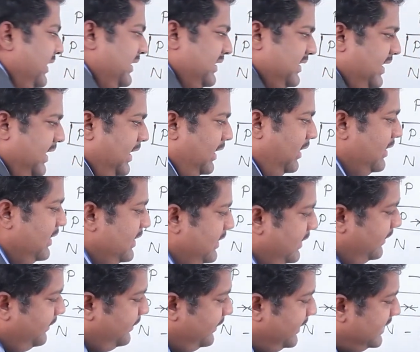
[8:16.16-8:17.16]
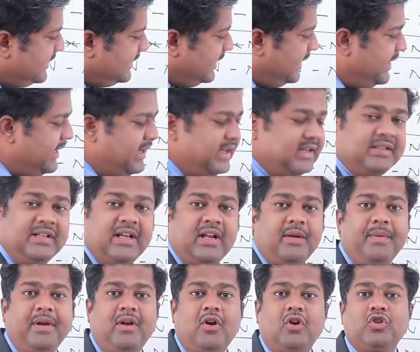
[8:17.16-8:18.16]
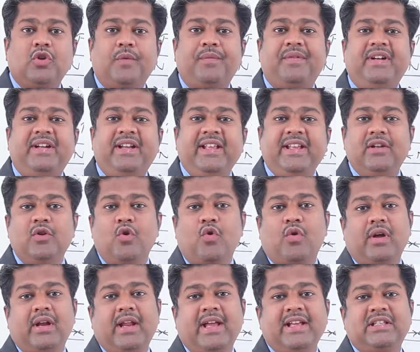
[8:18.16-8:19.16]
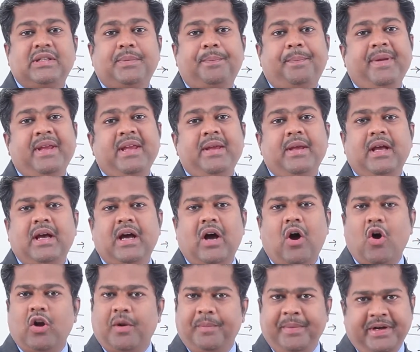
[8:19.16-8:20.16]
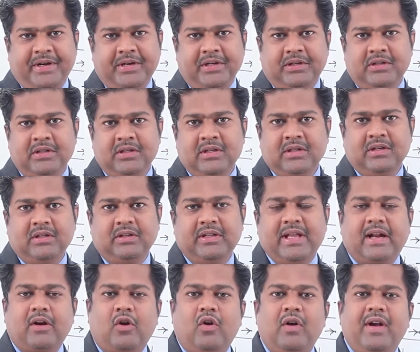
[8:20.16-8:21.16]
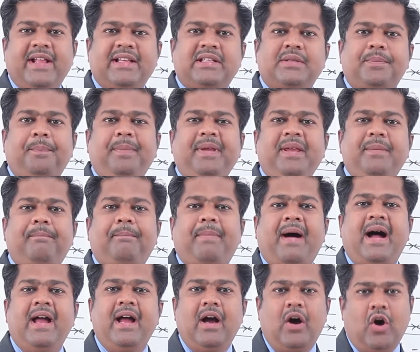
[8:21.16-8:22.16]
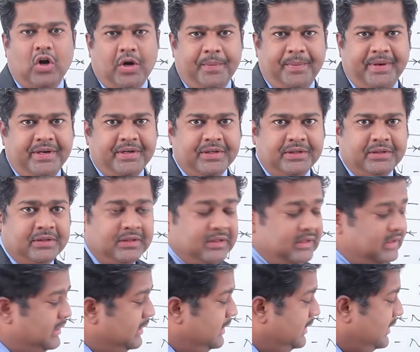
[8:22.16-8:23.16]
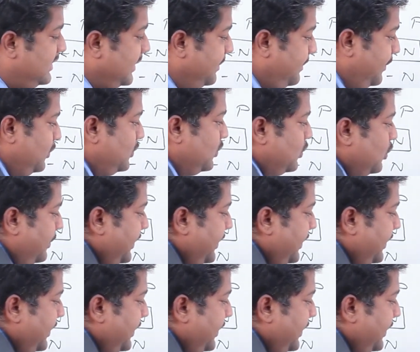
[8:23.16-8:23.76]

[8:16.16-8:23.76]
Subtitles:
is there. This ring is there because of delocalized p orbital. They are called as p pi orbital. Supposed to